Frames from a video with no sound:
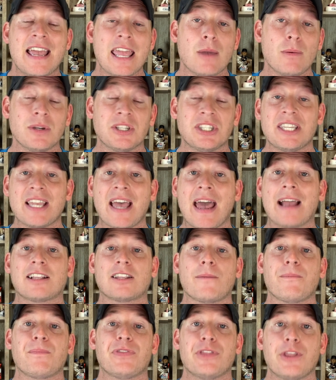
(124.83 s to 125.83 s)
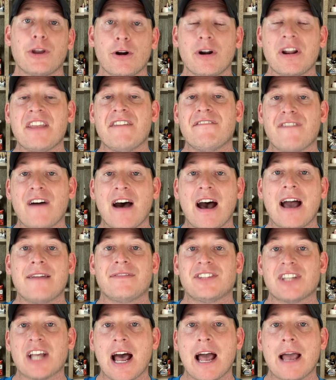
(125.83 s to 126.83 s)
He was sacked
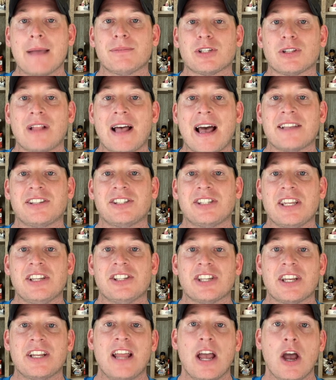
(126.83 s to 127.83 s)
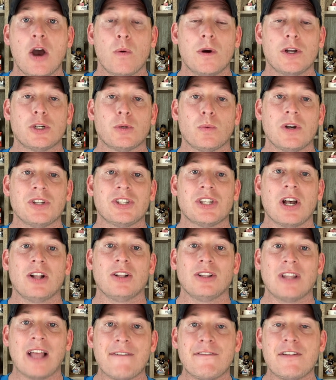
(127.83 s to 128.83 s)
35 times last season, which was
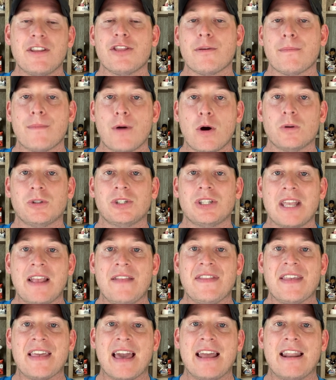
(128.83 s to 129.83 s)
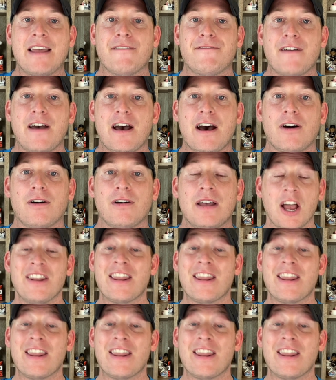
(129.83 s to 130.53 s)
11th most in the NFL.